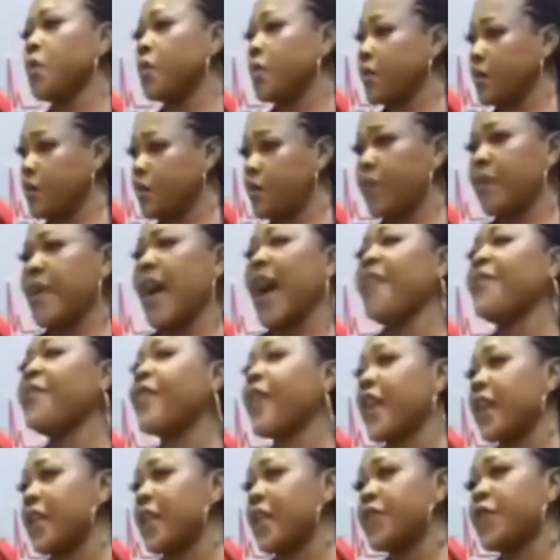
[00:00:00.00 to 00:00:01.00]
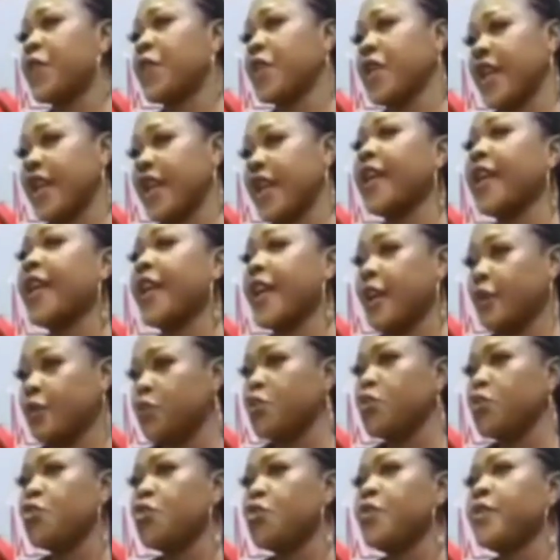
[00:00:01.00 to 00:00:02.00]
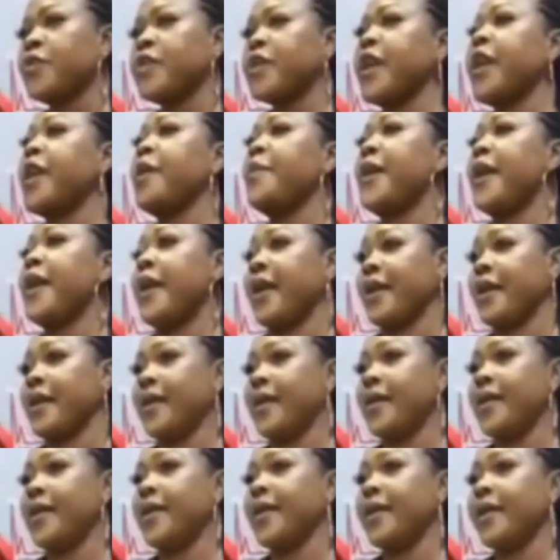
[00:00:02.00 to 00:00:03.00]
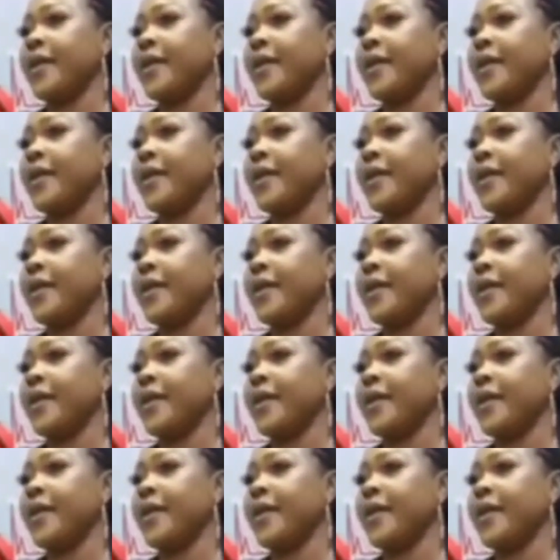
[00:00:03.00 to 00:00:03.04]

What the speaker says: into no Africans for the year to tumtie